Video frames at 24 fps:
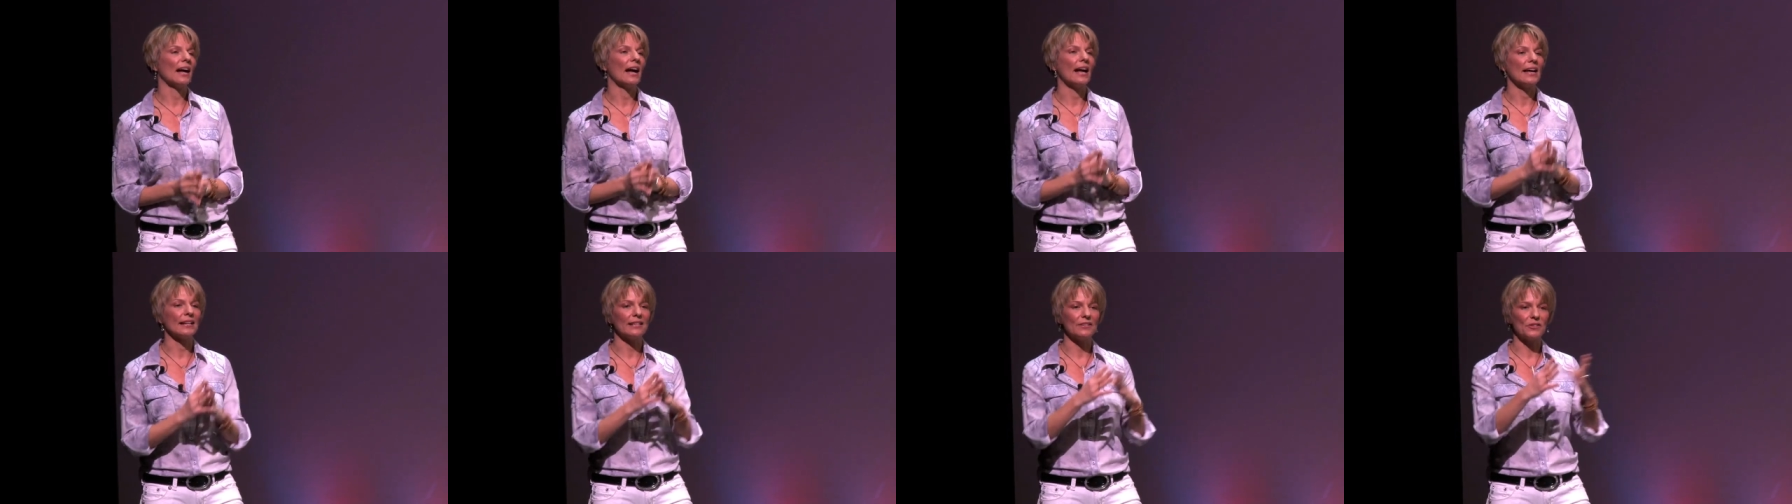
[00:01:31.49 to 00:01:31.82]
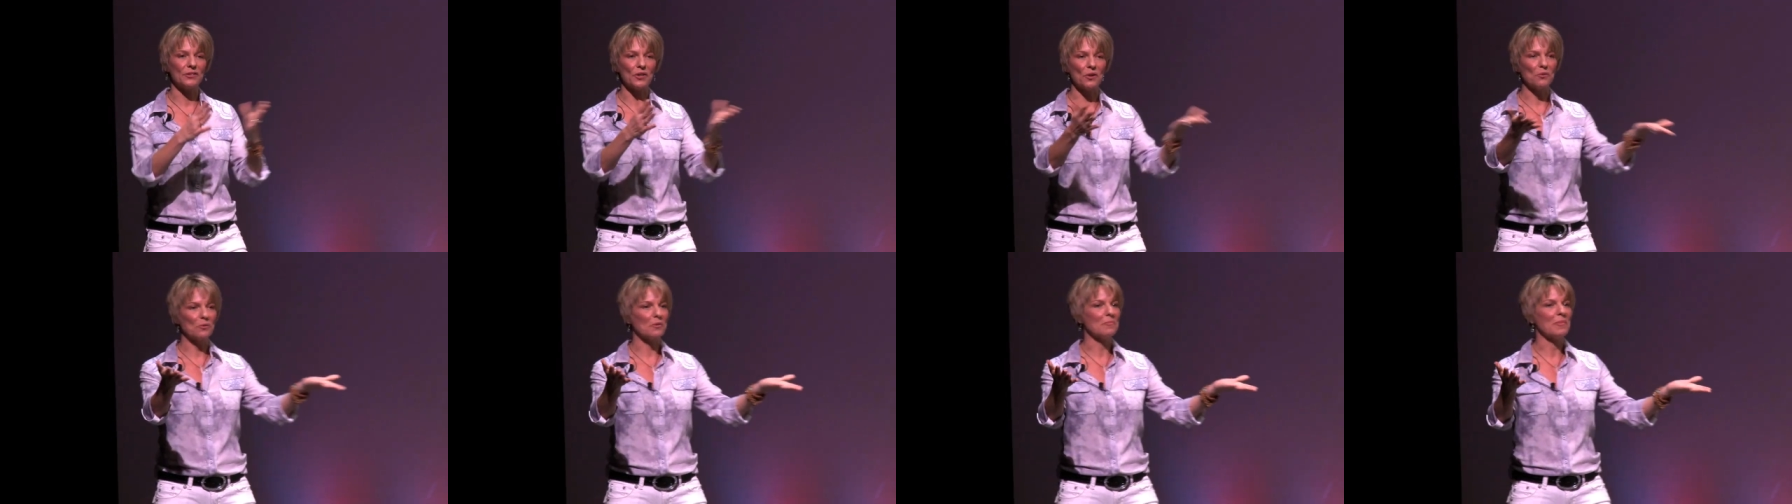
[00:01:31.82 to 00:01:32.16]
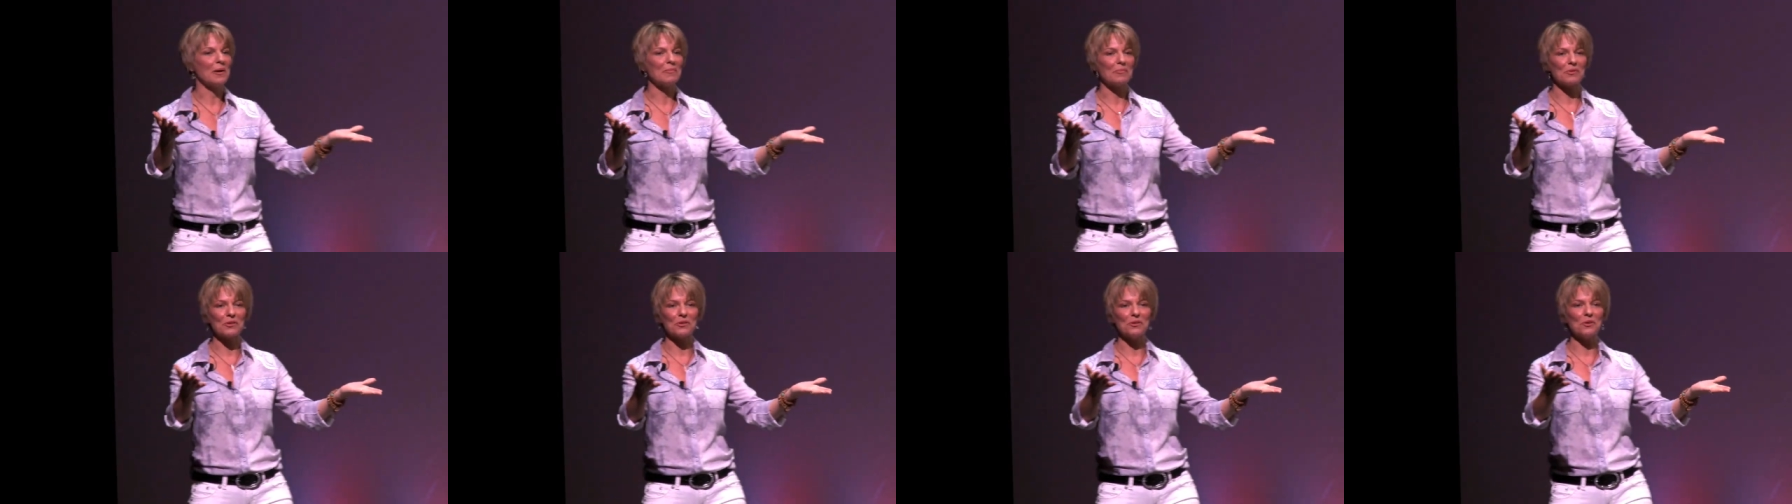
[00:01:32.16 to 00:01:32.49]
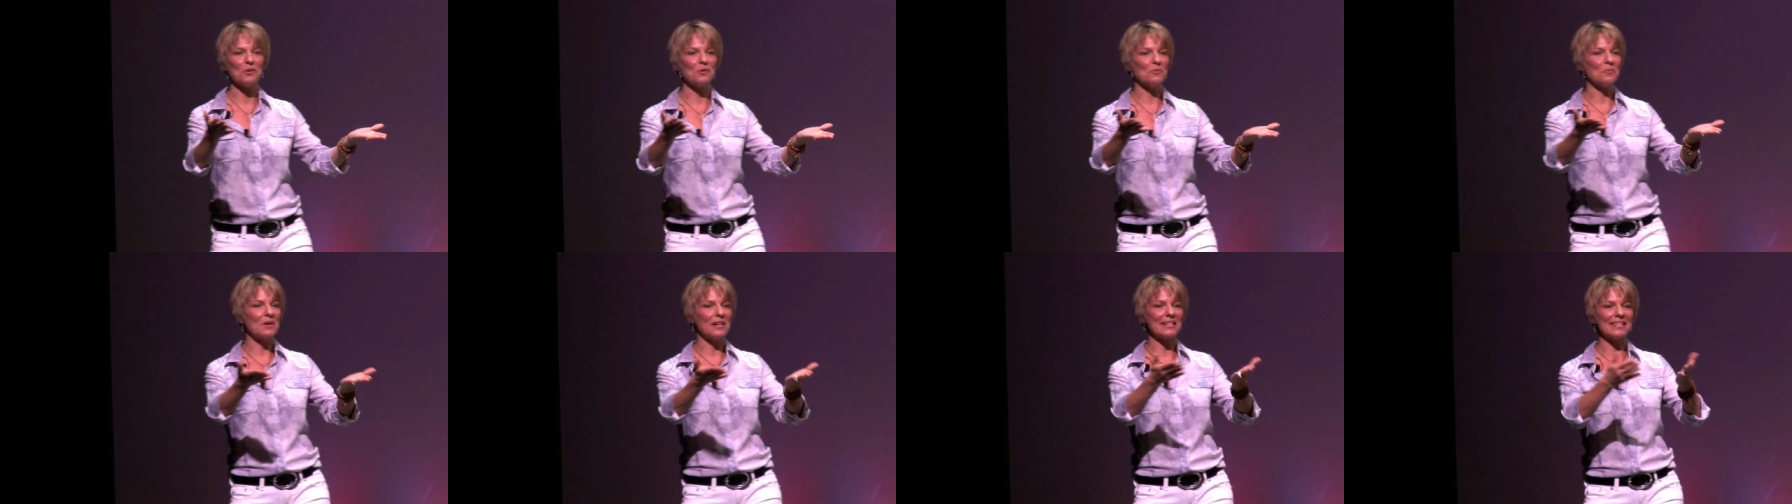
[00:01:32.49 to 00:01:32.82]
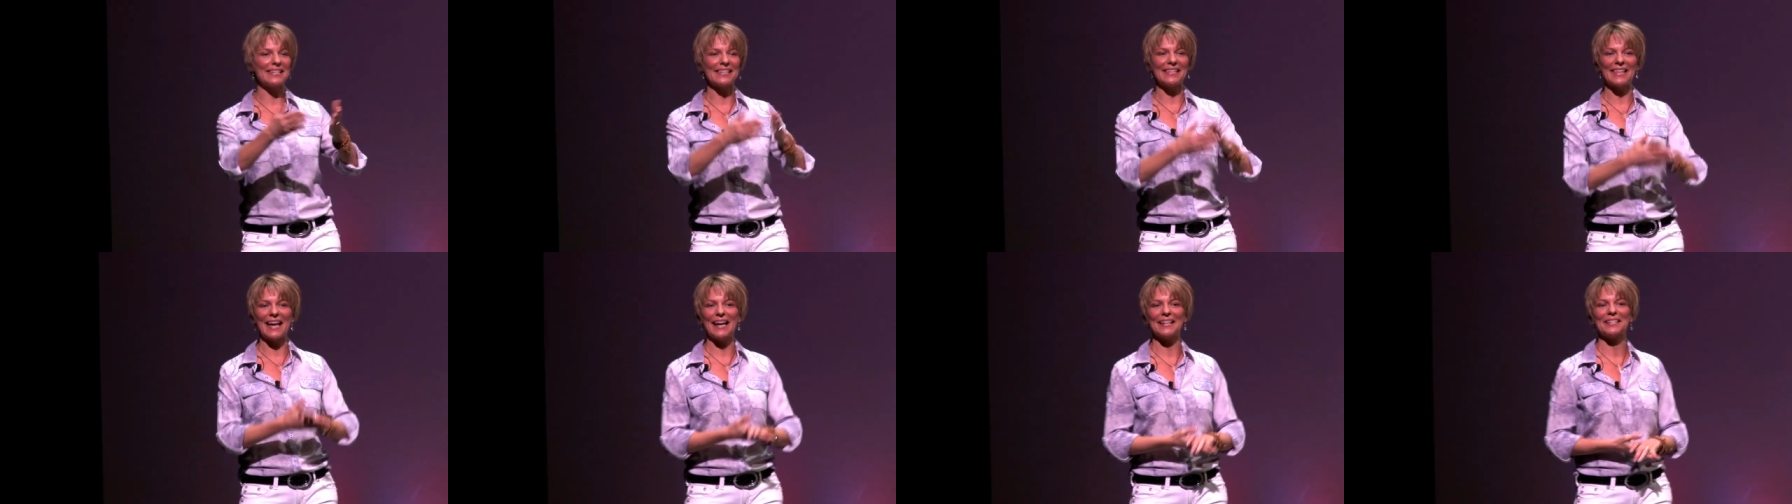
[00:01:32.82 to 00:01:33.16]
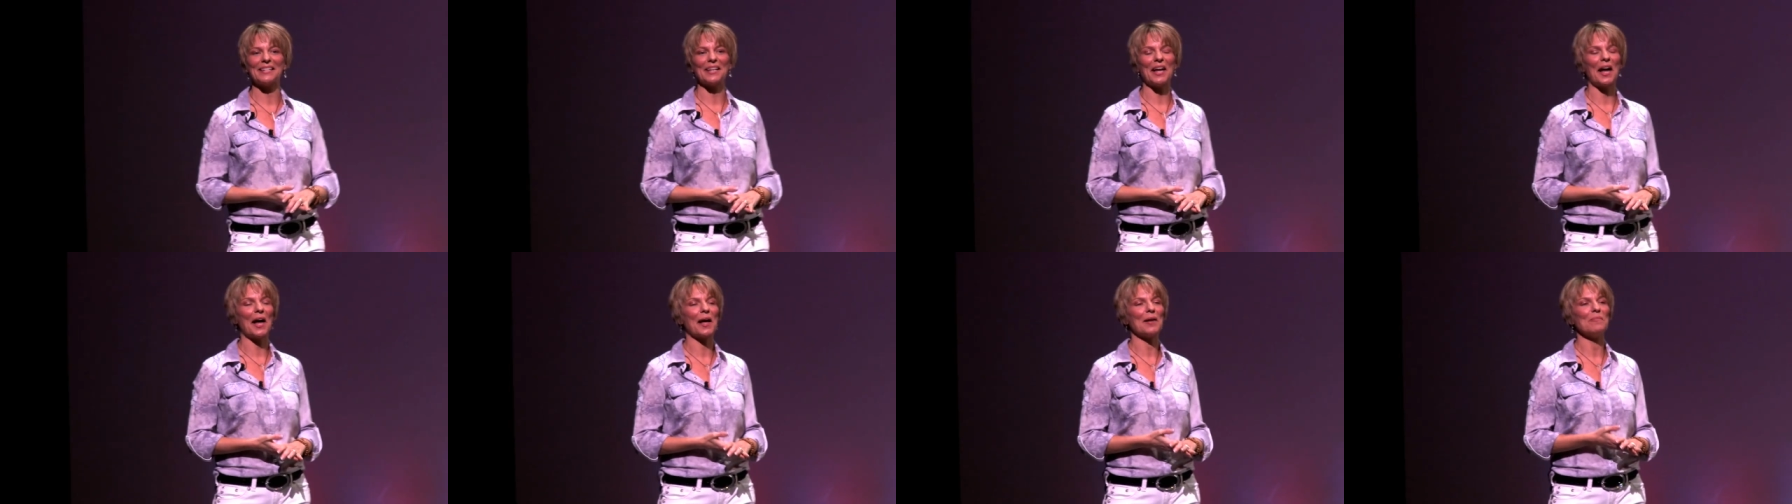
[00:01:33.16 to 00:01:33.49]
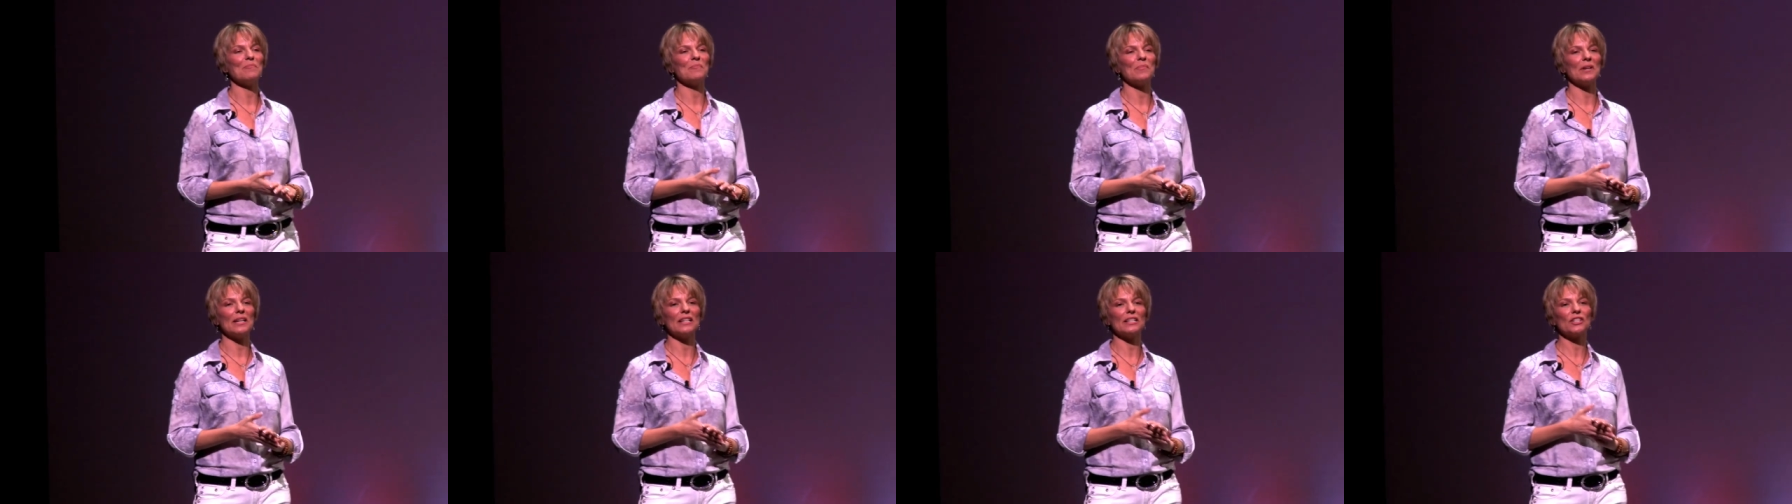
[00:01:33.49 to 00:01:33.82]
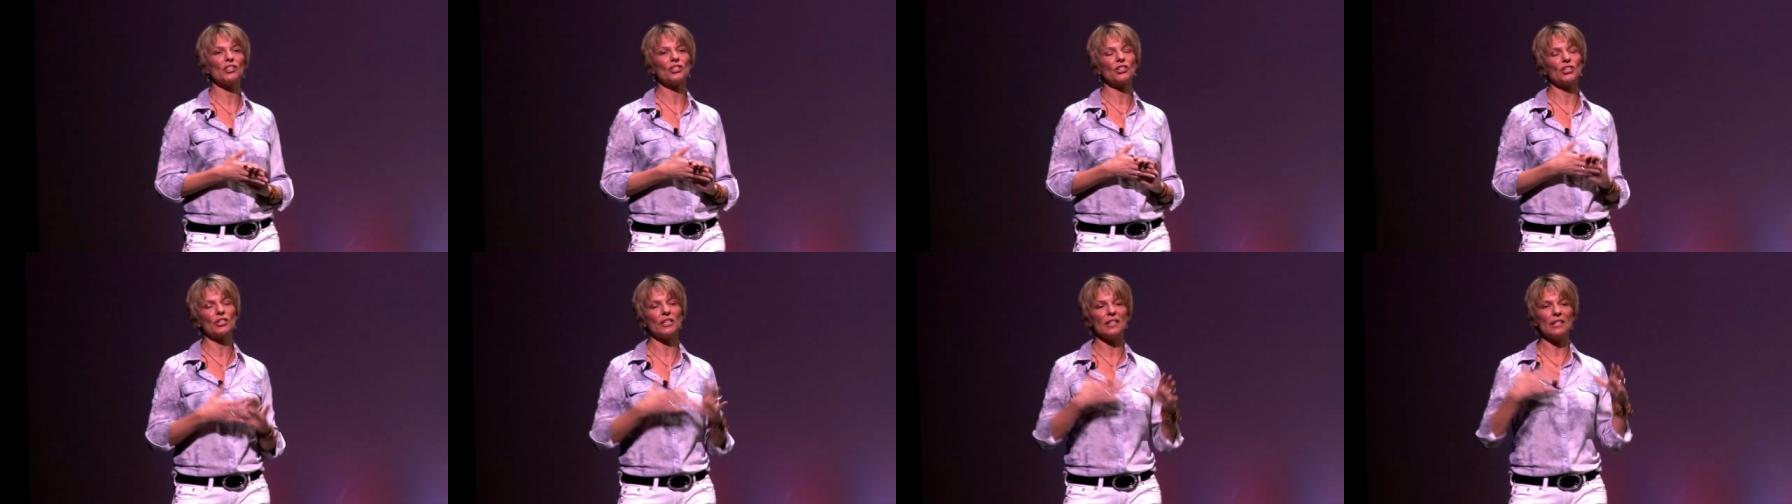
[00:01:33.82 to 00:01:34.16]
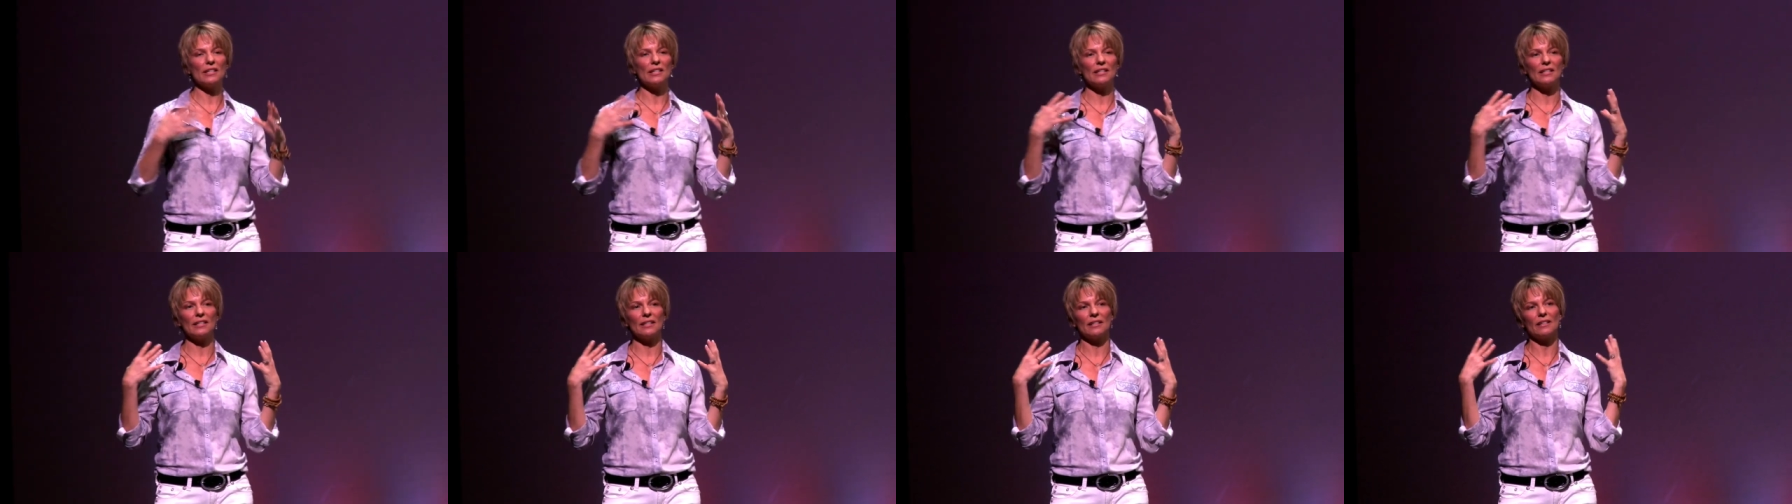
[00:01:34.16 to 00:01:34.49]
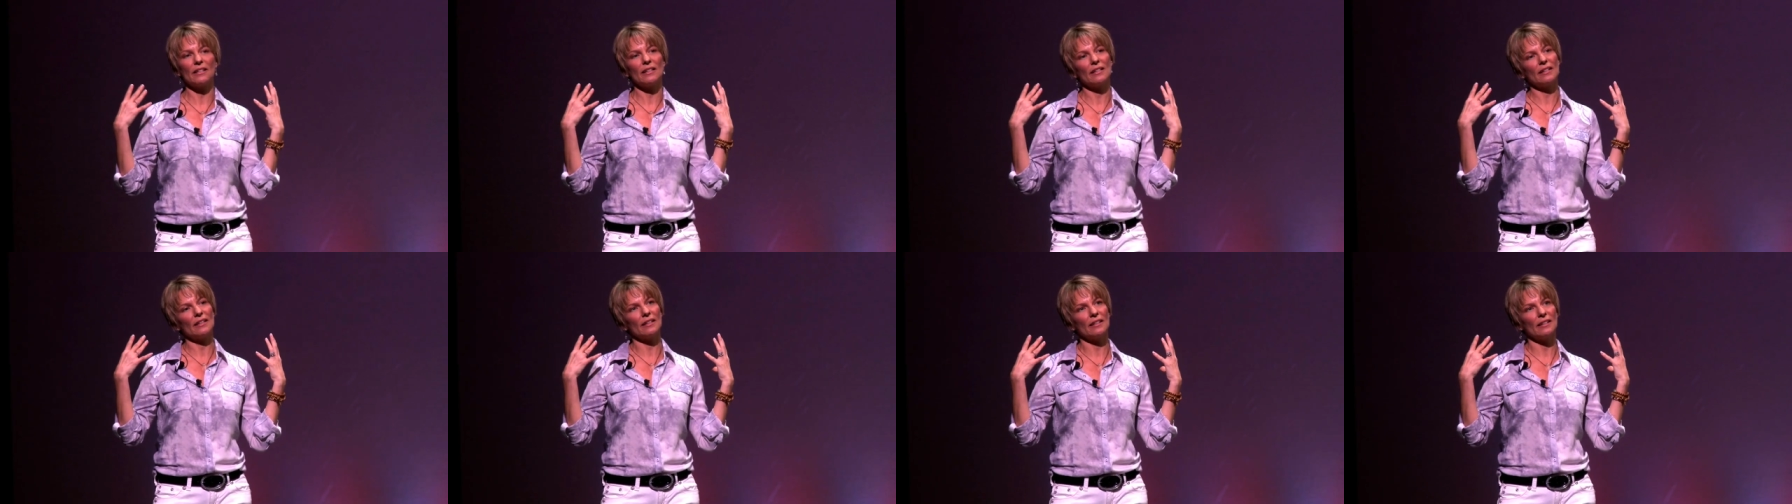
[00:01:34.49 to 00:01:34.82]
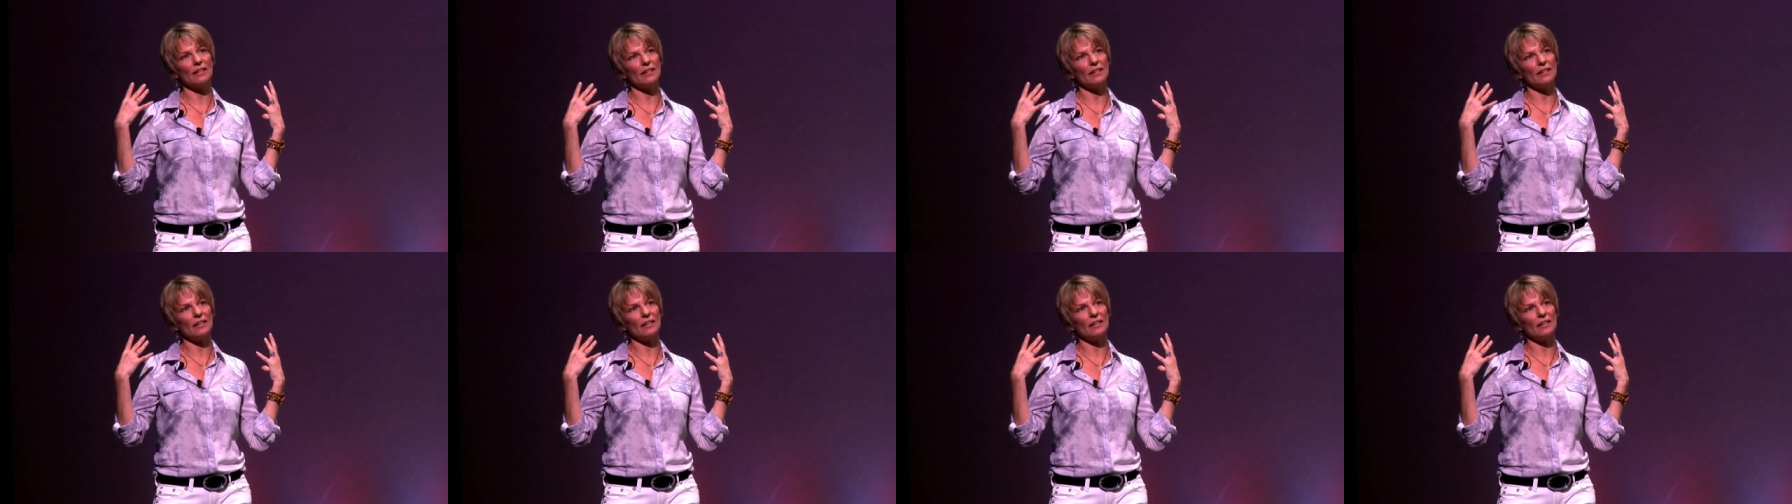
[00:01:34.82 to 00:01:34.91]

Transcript: I don't remember who it was at that time, but she